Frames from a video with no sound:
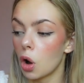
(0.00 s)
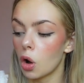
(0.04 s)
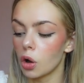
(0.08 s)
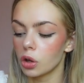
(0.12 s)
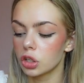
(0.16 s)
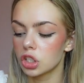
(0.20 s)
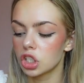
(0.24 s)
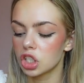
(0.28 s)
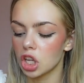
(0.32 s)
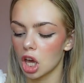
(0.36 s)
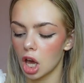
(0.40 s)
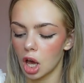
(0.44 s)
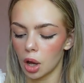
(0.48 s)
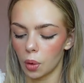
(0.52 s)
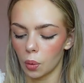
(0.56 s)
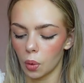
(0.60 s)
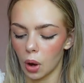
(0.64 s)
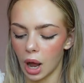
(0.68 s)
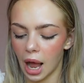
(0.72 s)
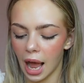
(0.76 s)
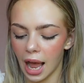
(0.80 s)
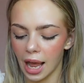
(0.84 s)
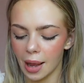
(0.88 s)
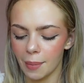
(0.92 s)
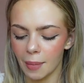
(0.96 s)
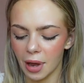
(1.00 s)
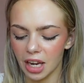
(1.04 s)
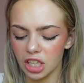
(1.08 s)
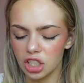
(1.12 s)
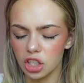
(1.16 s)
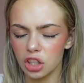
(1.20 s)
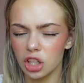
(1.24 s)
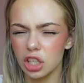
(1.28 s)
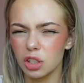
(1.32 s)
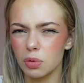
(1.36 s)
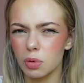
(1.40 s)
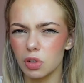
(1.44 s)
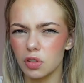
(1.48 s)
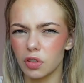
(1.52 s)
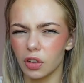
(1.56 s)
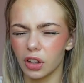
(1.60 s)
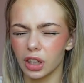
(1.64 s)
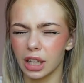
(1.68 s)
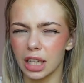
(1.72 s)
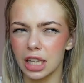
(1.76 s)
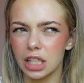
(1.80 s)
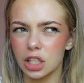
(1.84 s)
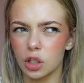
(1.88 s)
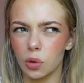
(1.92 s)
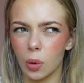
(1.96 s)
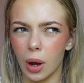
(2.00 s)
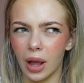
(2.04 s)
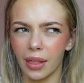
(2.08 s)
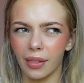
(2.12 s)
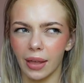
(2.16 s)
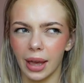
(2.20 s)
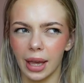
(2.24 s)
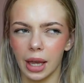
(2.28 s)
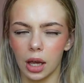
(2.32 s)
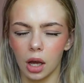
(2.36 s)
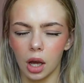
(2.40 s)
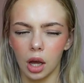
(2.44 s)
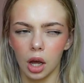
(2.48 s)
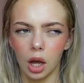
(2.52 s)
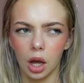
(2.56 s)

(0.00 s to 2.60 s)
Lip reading: also, I imagine this was released quite like